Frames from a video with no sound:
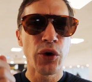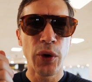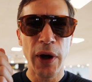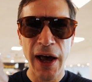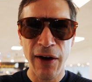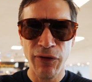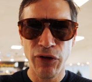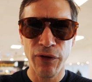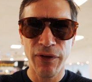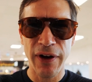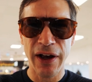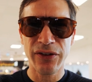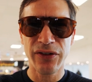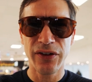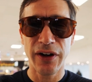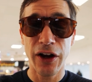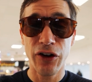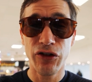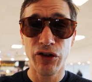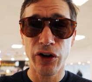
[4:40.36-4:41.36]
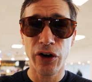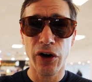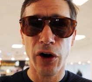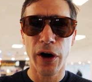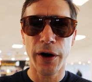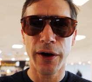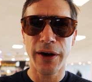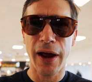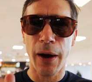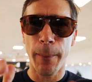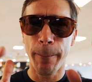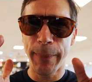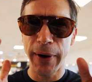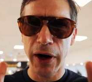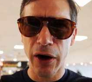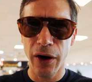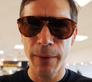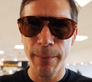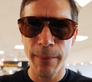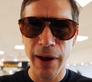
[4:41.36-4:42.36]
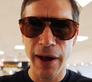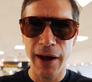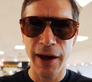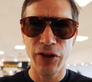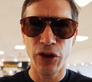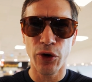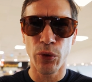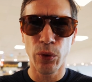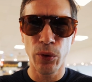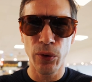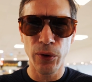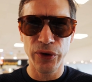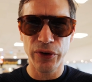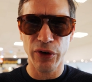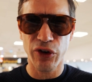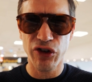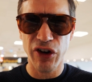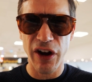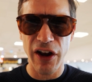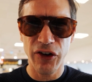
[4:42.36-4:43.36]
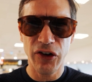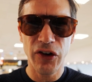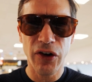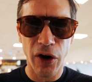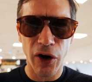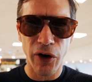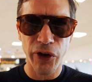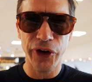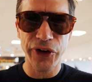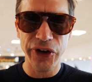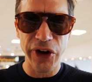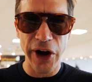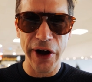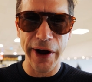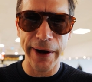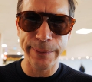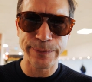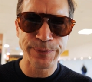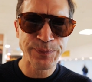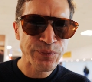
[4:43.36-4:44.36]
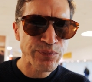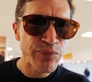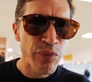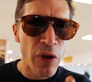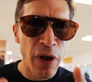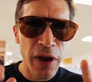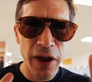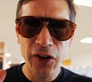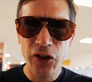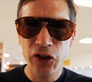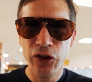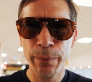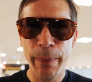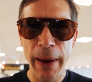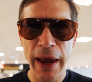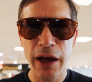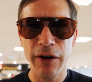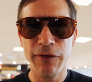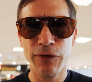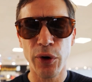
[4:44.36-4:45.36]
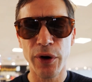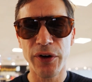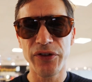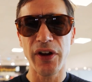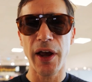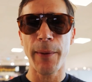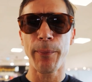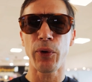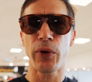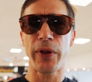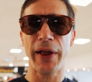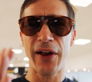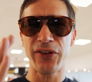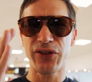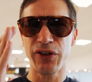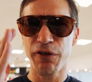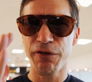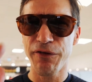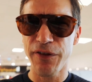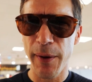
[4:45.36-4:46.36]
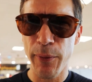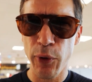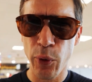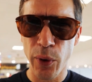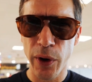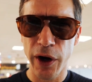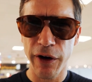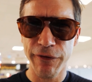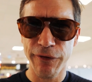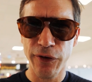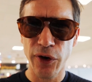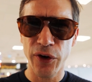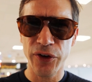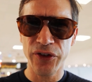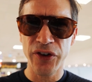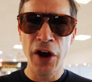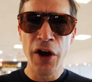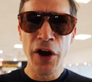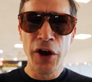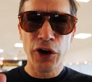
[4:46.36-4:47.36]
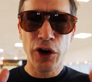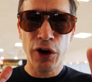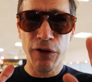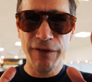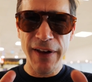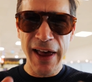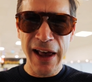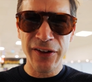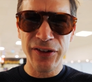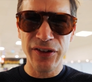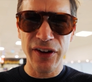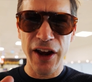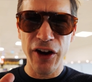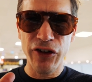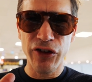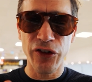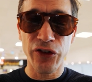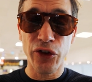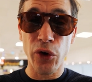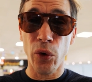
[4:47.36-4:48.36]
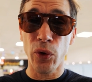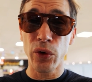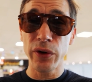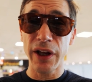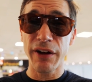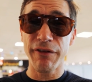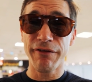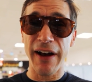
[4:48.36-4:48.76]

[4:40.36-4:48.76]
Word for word: you have your vaccination card. Now, bear in mind the rules are changing all the time. In Spain, for example, as of February 1st, your vaccination's only